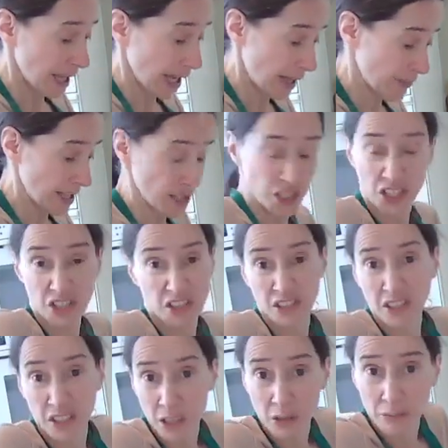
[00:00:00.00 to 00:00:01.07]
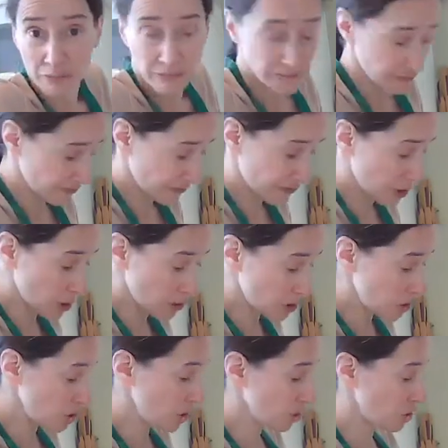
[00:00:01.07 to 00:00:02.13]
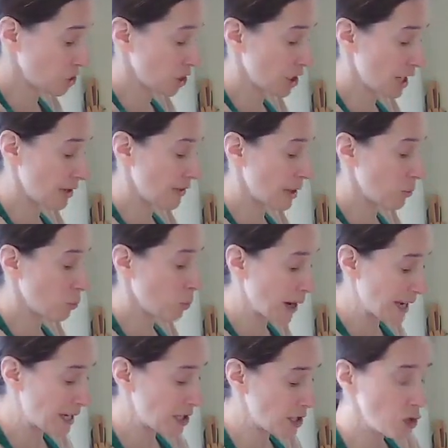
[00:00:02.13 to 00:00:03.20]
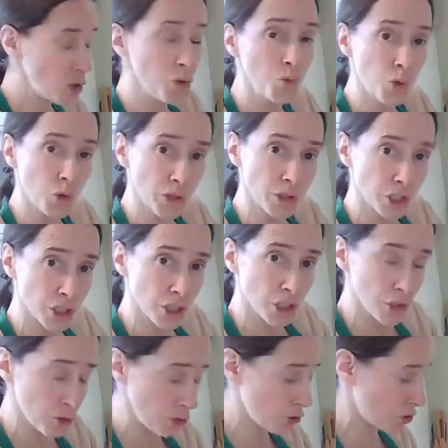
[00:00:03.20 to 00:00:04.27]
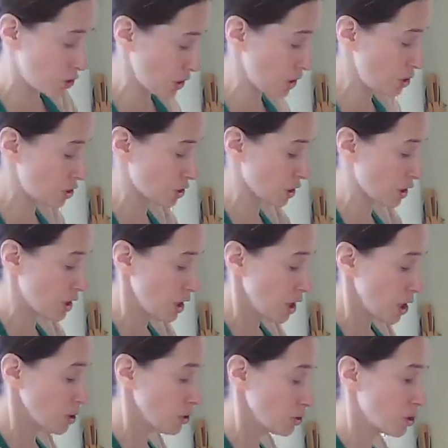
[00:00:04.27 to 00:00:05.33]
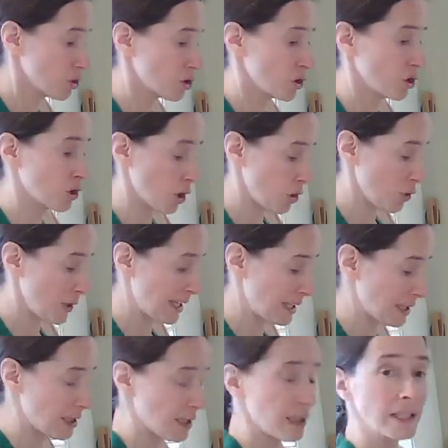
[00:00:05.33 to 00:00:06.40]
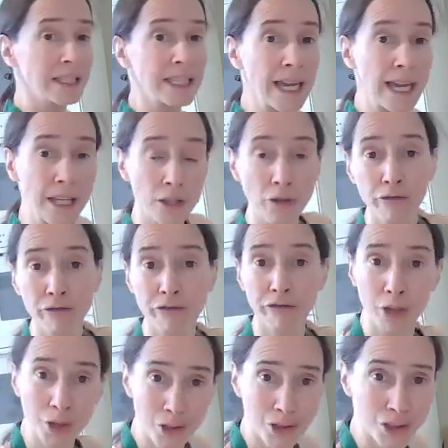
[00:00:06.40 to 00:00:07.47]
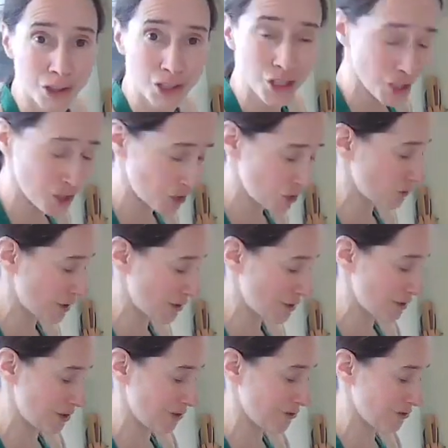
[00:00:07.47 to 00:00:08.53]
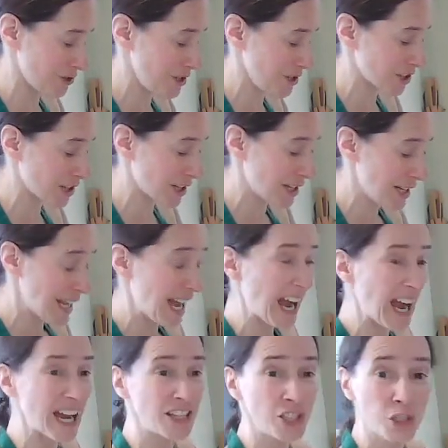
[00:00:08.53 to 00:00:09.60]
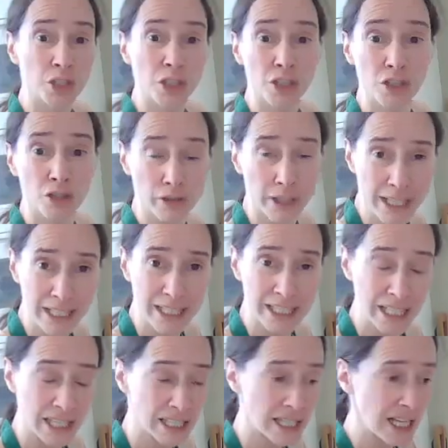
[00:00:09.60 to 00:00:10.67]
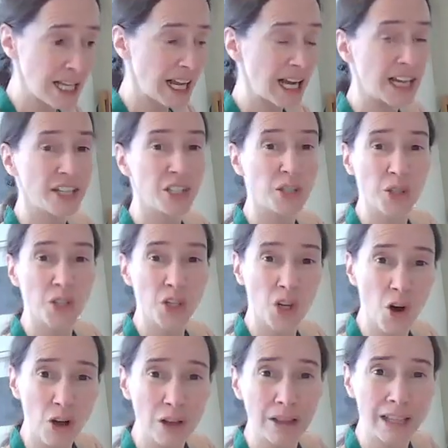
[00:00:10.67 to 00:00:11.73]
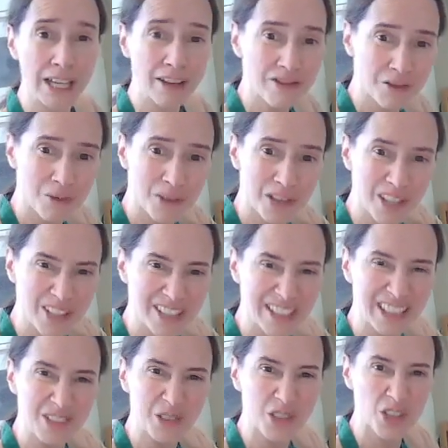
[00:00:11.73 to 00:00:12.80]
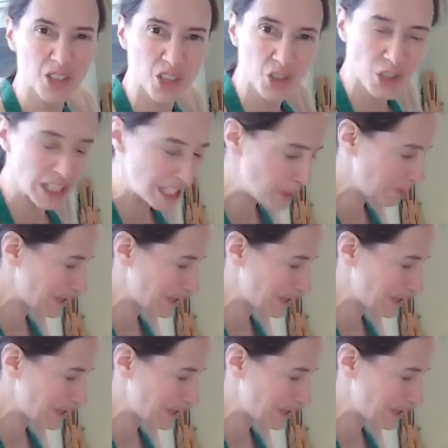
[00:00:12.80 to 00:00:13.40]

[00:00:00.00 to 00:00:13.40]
and then just, frozen ginger, and then when you want to use ginger, you just go in, get your frozen ginger out of the freezer, and you can grate it, and you're not left with those little stringy